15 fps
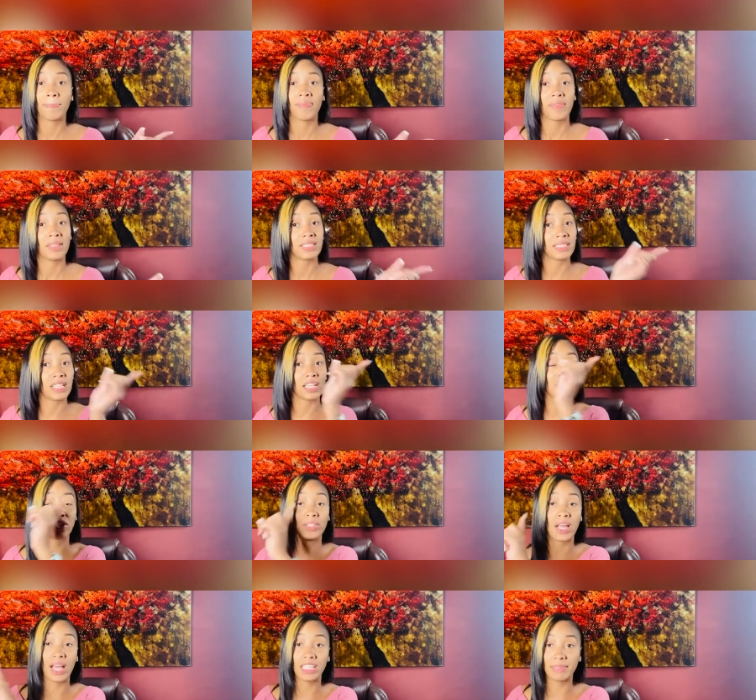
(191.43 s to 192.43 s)
send it to
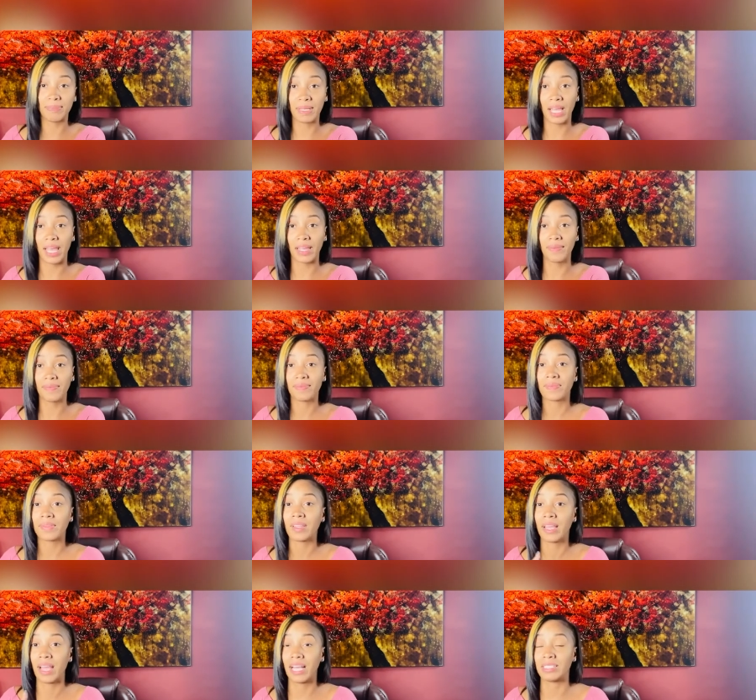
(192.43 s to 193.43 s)
the SBA.
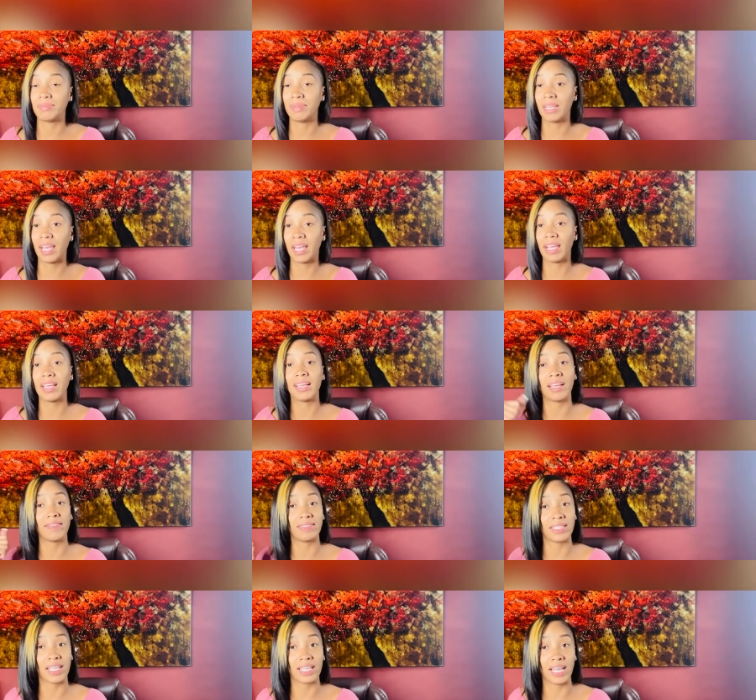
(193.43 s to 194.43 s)
SBA gives
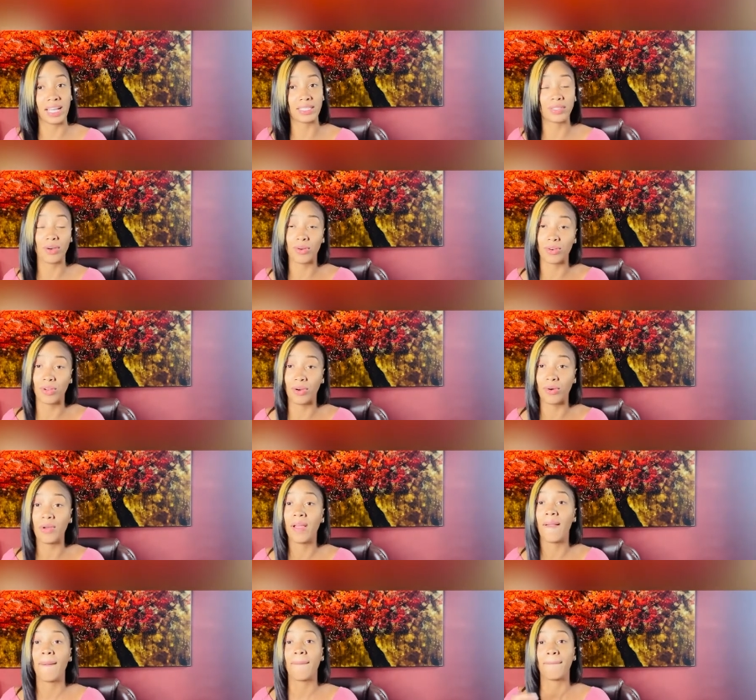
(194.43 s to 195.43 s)
it the yes or
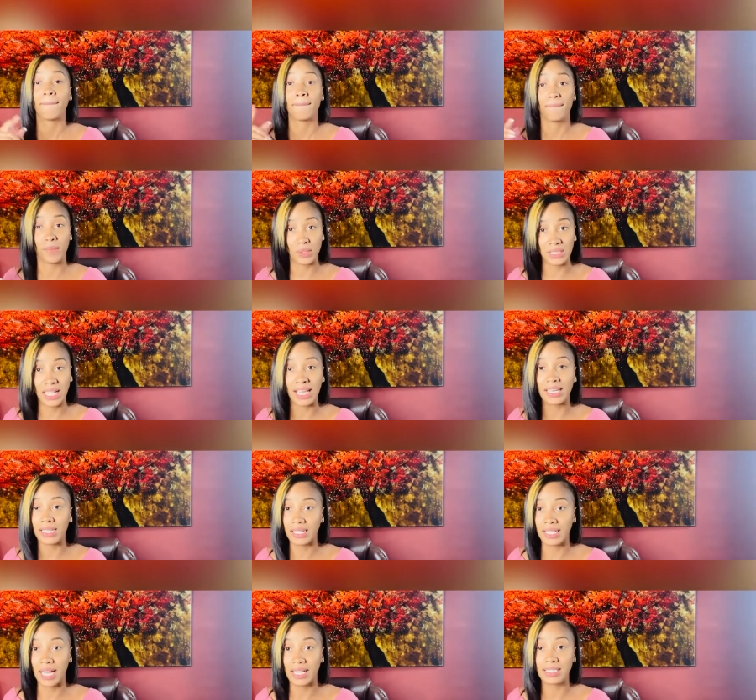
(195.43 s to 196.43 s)
no, most
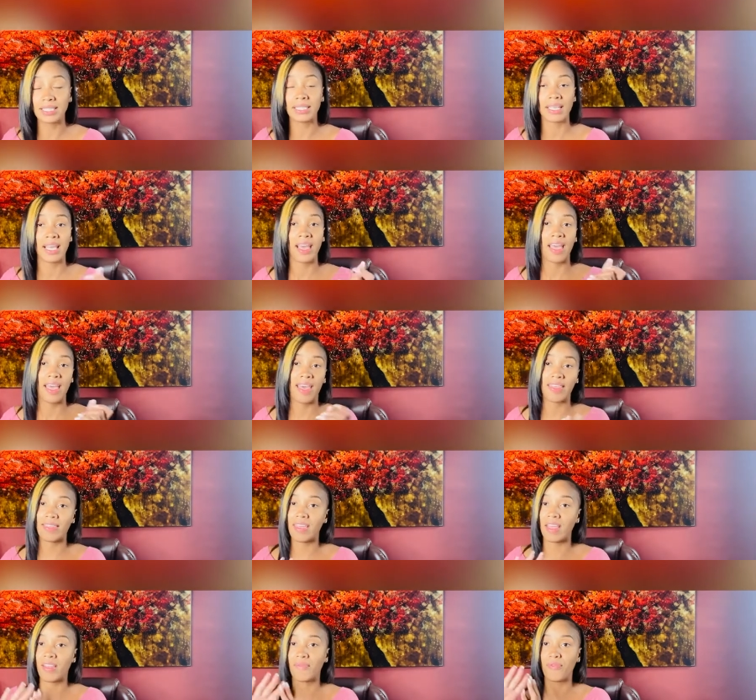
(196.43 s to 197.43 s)
likely yes. And
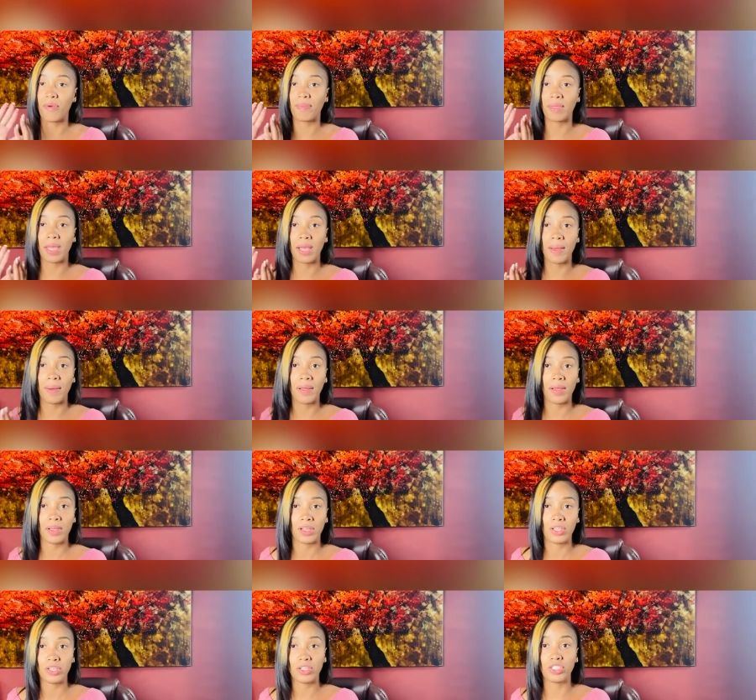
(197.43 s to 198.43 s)
then from there,
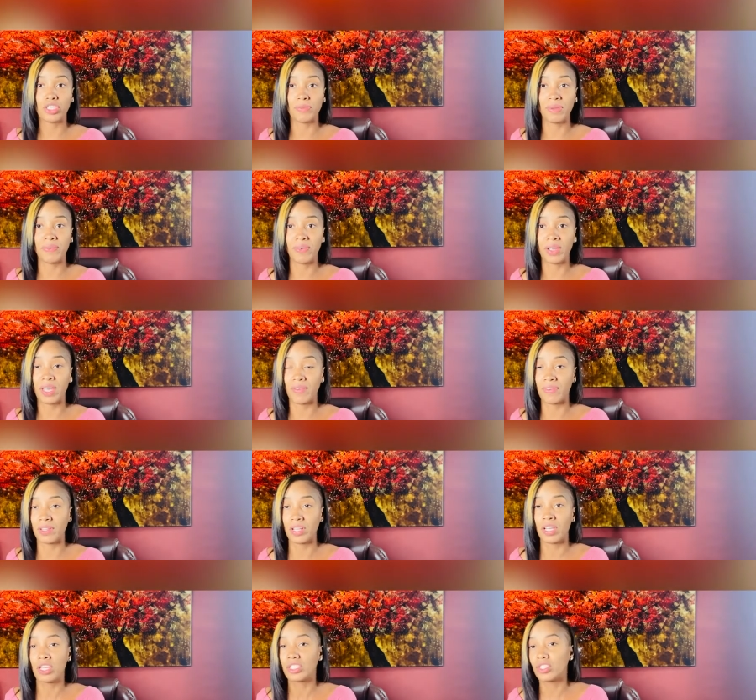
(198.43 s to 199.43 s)
you should be
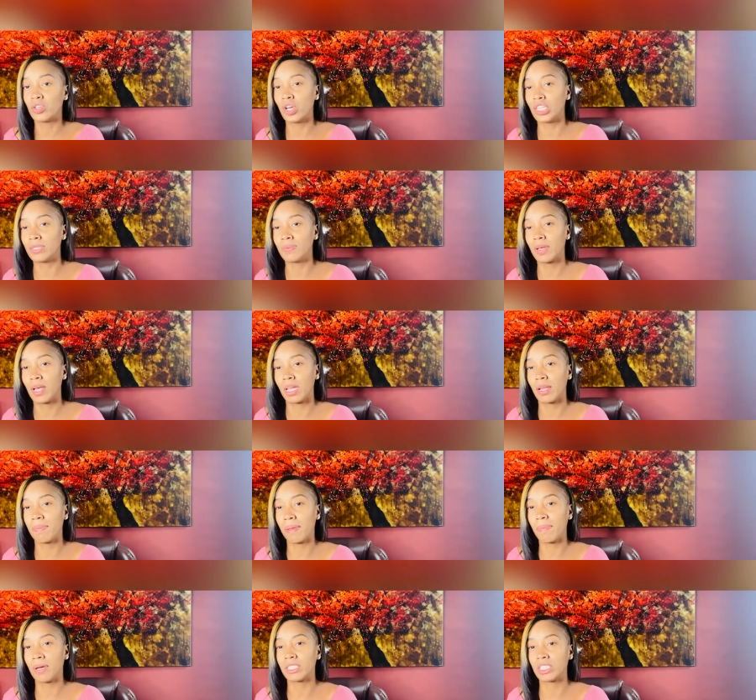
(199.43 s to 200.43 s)
forgiven. So it's gonna
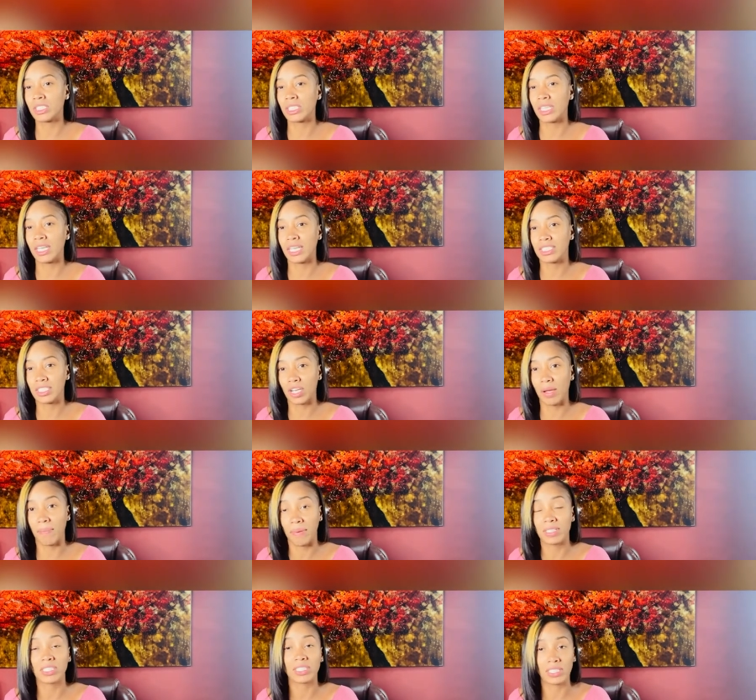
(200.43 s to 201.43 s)
be much easier and
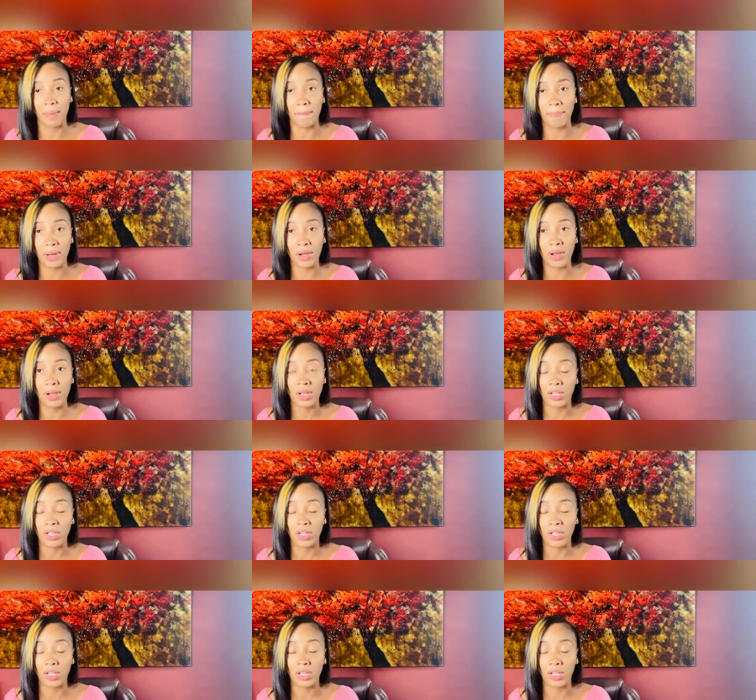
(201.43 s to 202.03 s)
much simpler